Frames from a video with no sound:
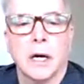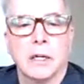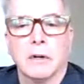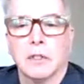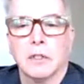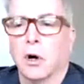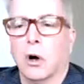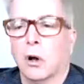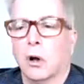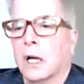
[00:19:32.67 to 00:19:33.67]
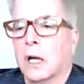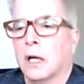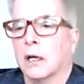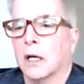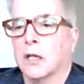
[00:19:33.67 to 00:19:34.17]
give us a call,
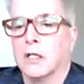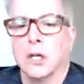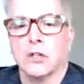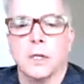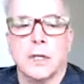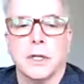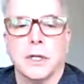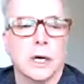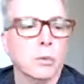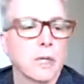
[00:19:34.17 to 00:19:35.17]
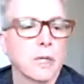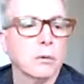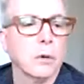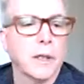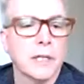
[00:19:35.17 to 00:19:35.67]
get in touch with Doug, and we
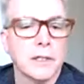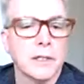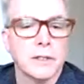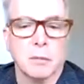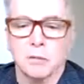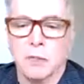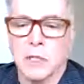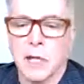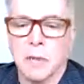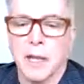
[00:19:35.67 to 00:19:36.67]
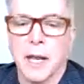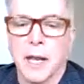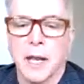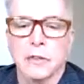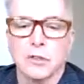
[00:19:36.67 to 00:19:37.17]
can run these types of in-depth
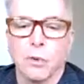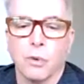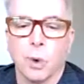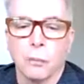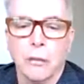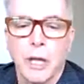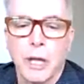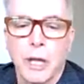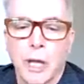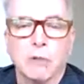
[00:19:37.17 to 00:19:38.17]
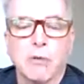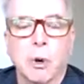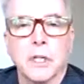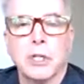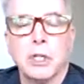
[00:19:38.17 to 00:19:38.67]
analyses for you. We look
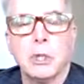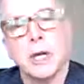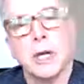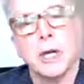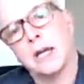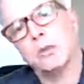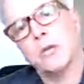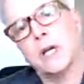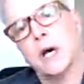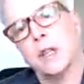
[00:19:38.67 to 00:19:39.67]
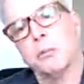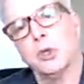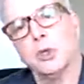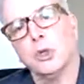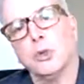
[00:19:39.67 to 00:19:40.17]
forward to seeing you again next week on The
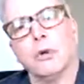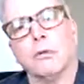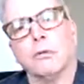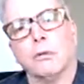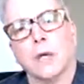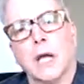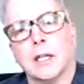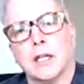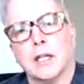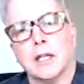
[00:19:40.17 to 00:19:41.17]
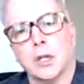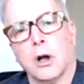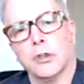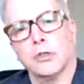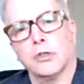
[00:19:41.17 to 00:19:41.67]
Brew. Don't forget that you can
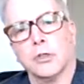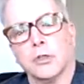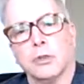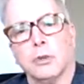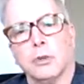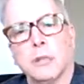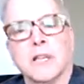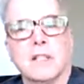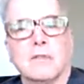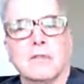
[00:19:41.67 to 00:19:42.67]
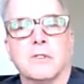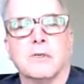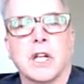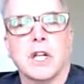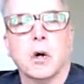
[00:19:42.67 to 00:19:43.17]
also see replays of this
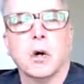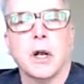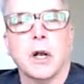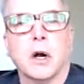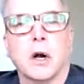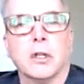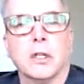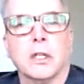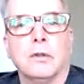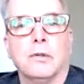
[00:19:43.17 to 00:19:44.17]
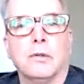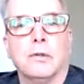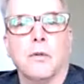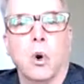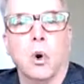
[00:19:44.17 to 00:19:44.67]
video on our
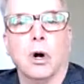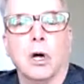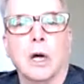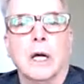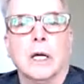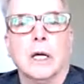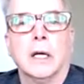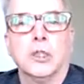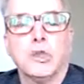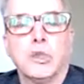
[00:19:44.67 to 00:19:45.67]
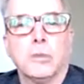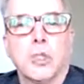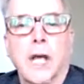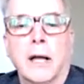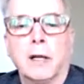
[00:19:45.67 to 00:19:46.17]
E4 YouTube
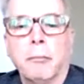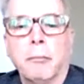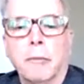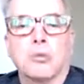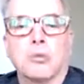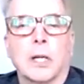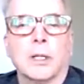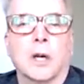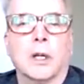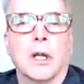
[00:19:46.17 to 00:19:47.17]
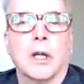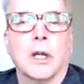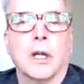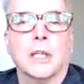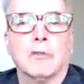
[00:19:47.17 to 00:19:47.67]
channel, as well as on
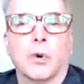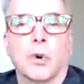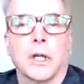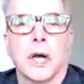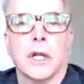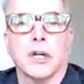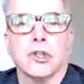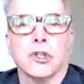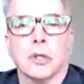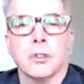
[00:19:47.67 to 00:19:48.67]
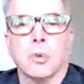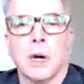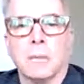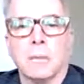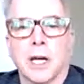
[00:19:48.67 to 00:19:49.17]
the e4.insurance
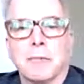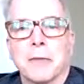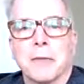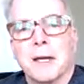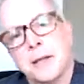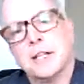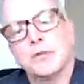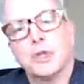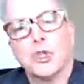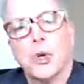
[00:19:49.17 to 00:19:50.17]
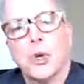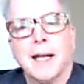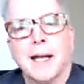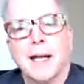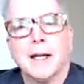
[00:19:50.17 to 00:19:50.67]
website. Thanks for
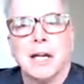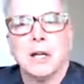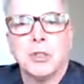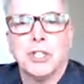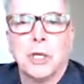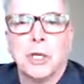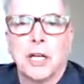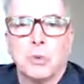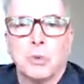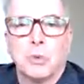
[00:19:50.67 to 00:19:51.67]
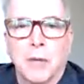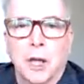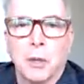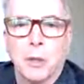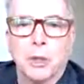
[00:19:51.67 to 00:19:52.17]
joining us, and we'll see you next week
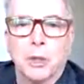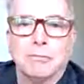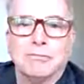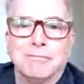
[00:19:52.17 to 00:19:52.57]
on The Brew.